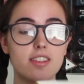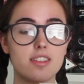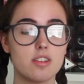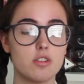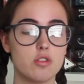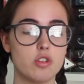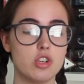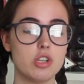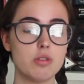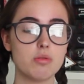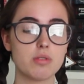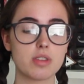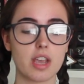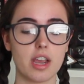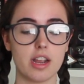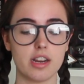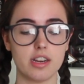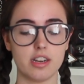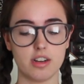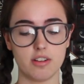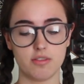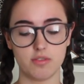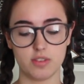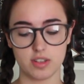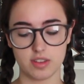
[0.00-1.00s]
so she was kind
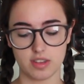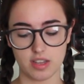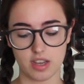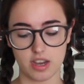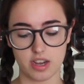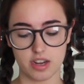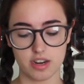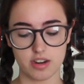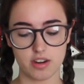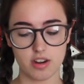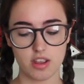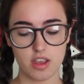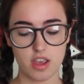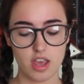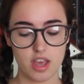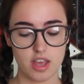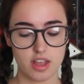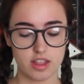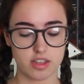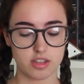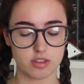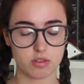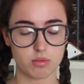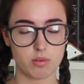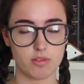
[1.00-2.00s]
enough to sign
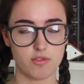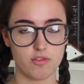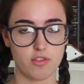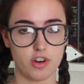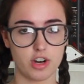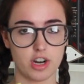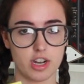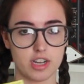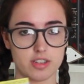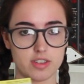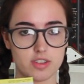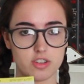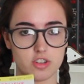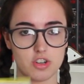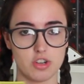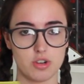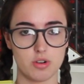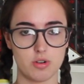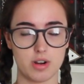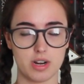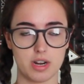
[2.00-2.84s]
this one for us too,